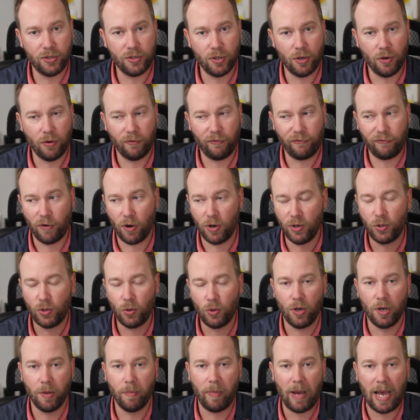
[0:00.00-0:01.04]
So front
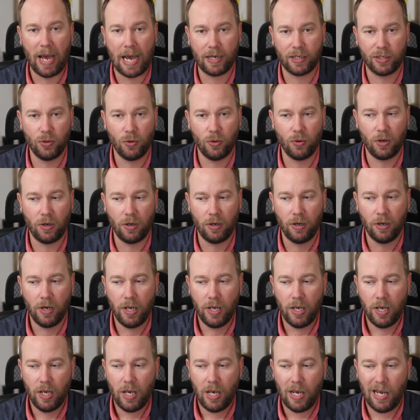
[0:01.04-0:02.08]
door to back door,
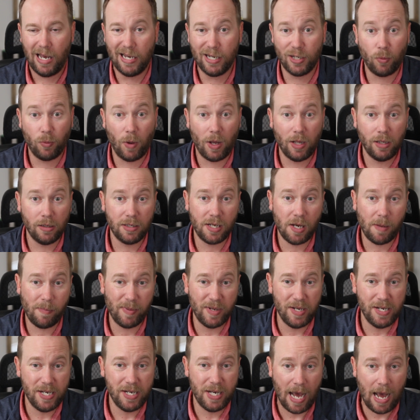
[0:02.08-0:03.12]
as well as up
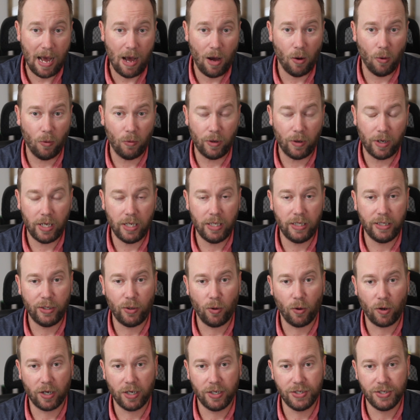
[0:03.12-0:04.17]
and down in the
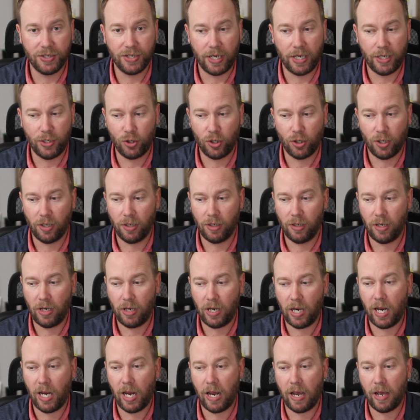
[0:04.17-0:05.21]
organization.
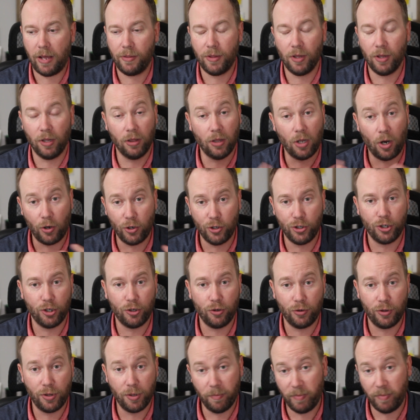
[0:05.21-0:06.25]
And the
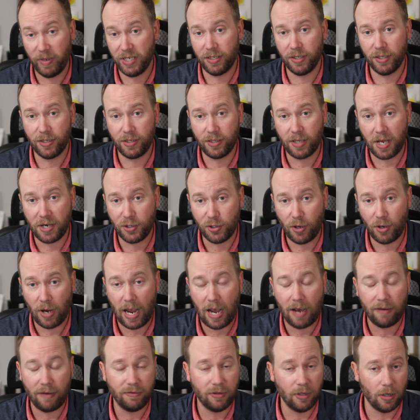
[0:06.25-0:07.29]
larger the business that you
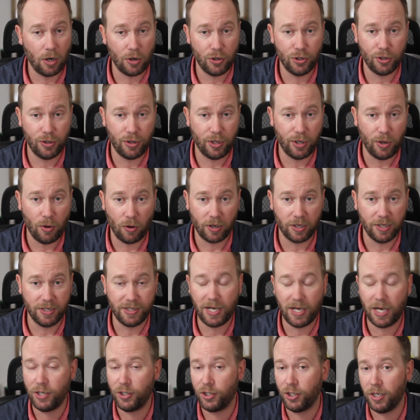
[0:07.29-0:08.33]
have, the larger the
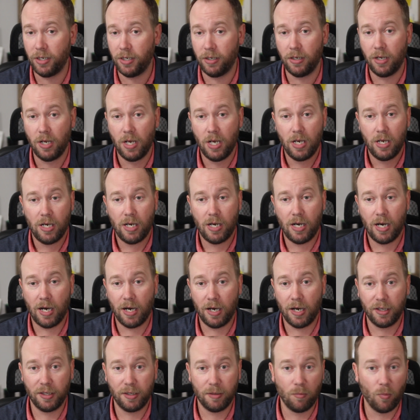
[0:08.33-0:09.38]
organization,
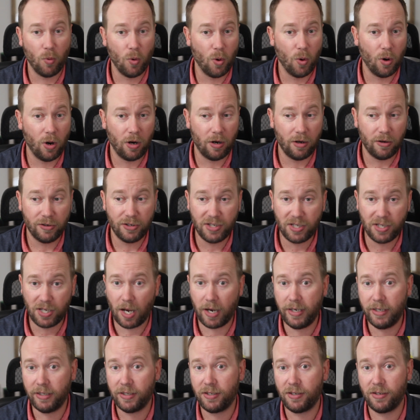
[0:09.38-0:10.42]
the more
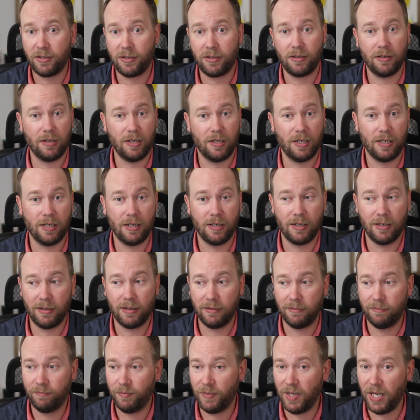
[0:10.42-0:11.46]
sites,
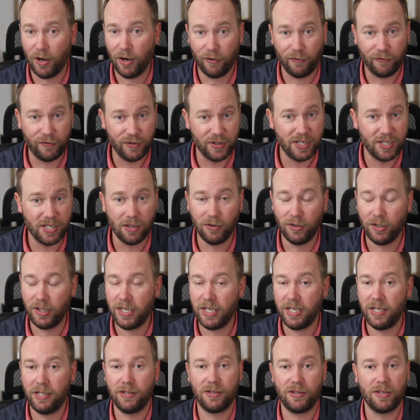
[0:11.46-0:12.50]

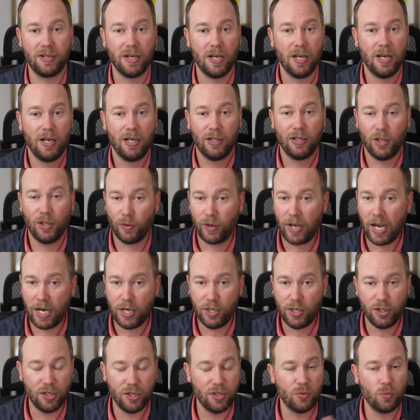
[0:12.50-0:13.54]
facilities,
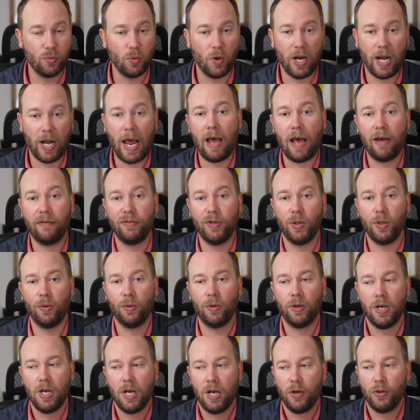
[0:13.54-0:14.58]
locations, what have
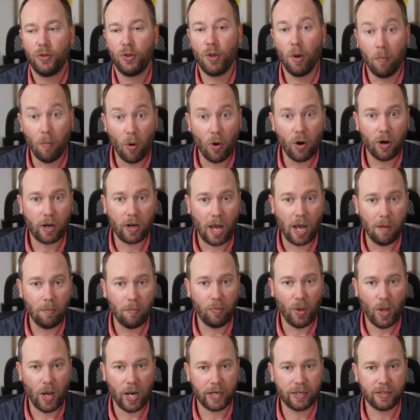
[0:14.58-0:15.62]
you, the more
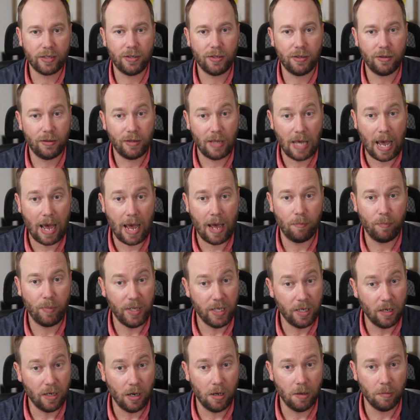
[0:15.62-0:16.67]
complex that
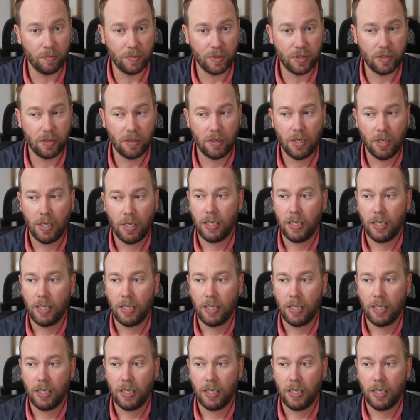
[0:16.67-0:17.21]
becomes.